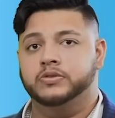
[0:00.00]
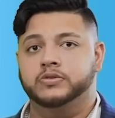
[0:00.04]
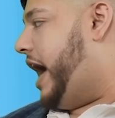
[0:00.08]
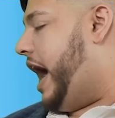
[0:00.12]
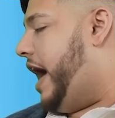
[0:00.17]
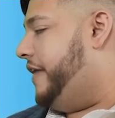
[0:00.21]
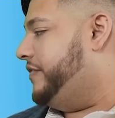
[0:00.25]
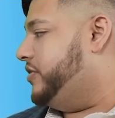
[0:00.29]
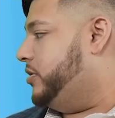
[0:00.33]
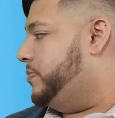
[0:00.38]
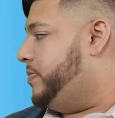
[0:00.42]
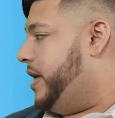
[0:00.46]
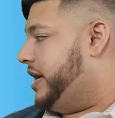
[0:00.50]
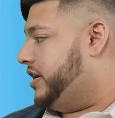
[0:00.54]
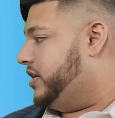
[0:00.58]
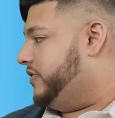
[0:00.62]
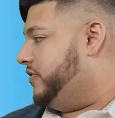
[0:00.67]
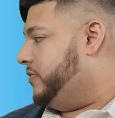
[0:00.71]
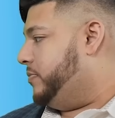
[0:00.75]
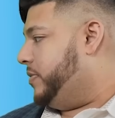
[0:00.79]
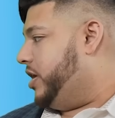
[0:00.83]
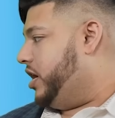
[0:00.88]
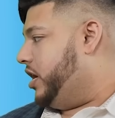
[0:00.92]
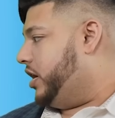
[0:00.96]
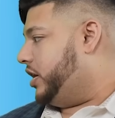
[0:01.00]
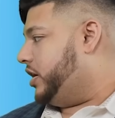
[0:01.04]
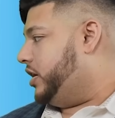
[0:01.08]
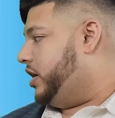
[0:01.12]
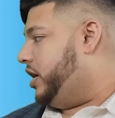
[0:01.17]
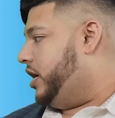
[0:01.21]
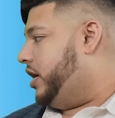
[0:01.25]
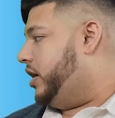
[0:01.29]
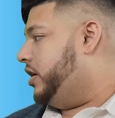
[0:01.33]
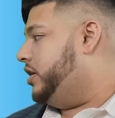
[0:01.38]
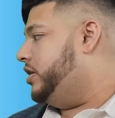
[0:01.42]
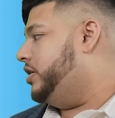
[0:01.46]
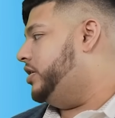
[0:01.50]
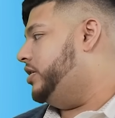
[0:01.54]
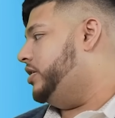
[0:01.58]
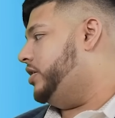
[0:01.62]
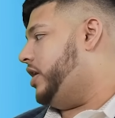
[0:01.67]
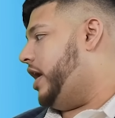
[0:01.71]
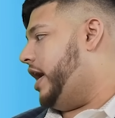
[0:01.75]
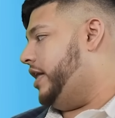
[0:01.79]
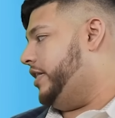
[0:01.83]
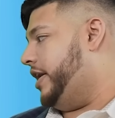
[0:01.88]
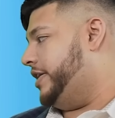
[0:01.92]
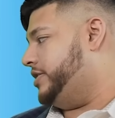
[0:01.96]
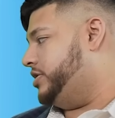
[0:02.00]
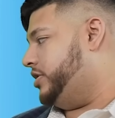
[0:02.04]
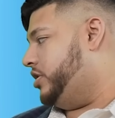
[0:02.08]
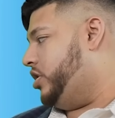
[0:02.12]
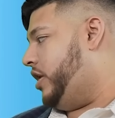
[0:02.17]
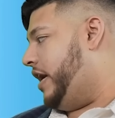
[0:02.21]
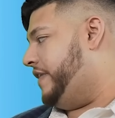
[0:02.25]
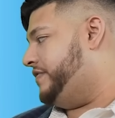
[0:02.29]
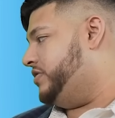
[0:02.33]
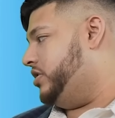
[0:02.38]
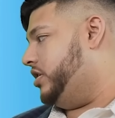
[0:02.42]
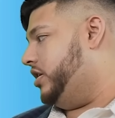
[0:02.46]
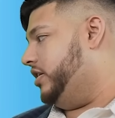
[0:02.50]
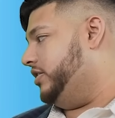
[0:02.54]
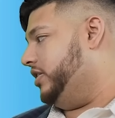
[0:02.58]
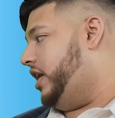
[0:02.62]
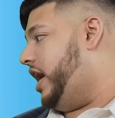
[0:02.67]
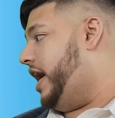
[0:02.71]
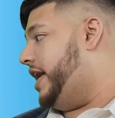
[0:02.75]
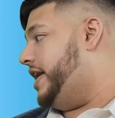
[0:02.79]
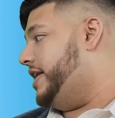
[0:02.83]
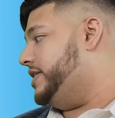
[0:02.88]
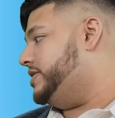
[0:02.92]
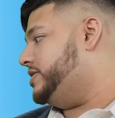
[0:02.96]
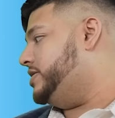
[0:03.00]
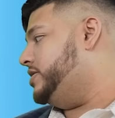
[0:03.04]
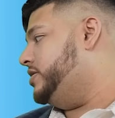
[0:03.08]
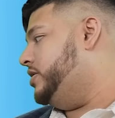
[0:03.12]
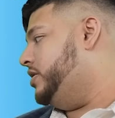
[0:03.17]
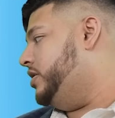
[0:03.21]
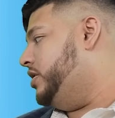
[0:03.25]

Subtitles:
After Bank of America, I like to go after Alliant.